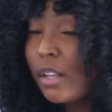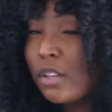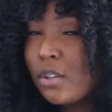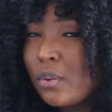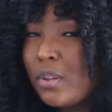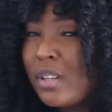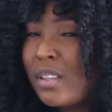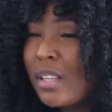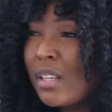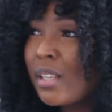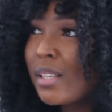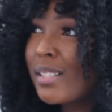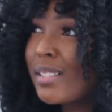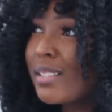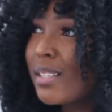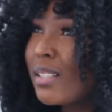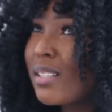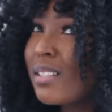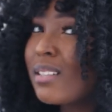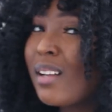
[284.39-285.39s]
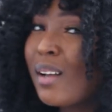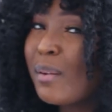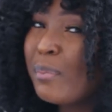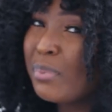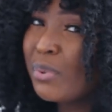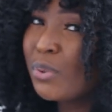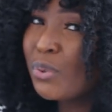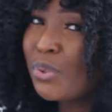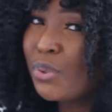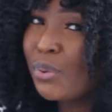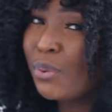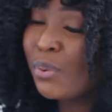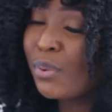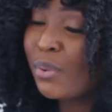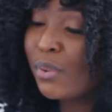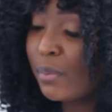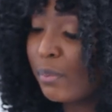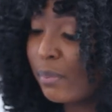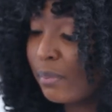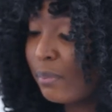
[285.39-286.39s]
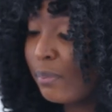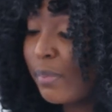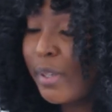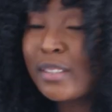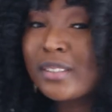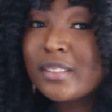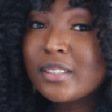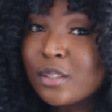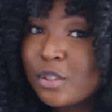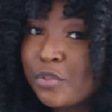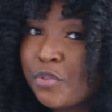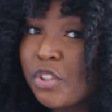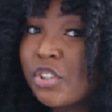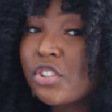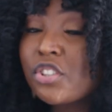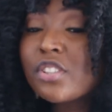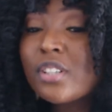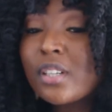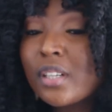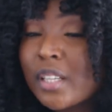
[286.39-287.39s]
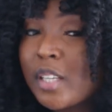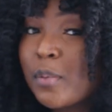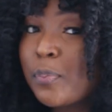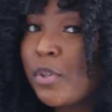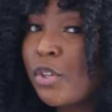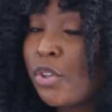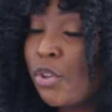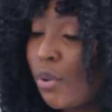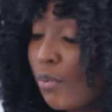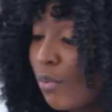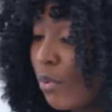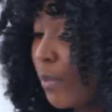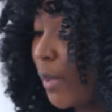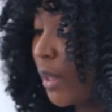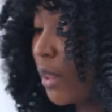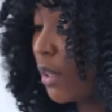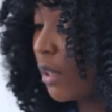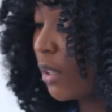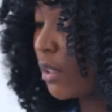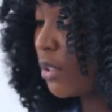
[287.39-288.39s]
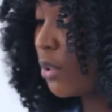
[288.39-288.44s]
The only thing is it's not Bluetooth, but still, if you're just gonna keep it in your room, I think